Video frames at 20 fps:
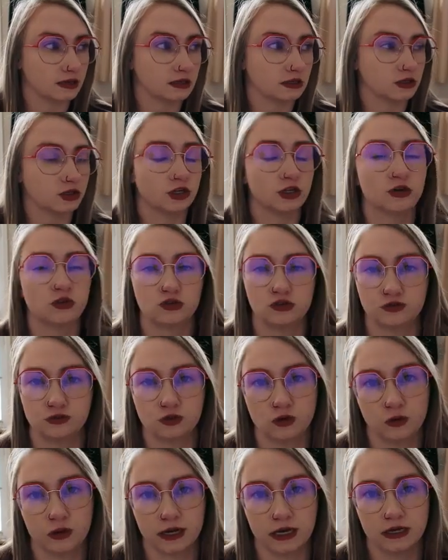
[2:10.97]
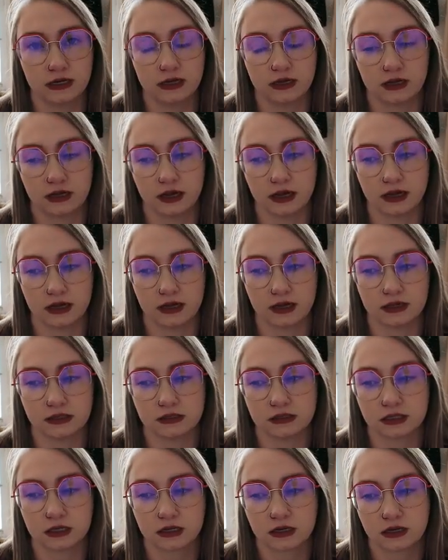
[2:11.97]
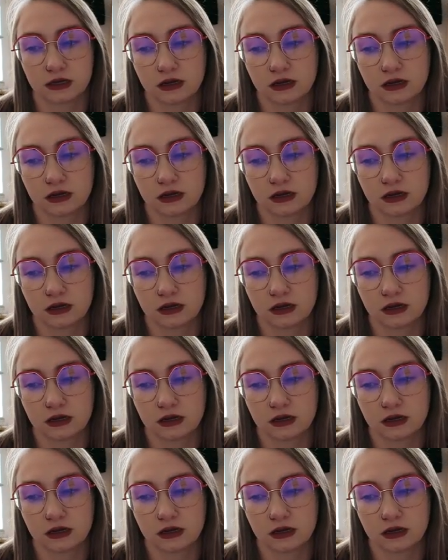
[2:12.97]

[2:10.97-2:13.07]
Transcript: huge void, and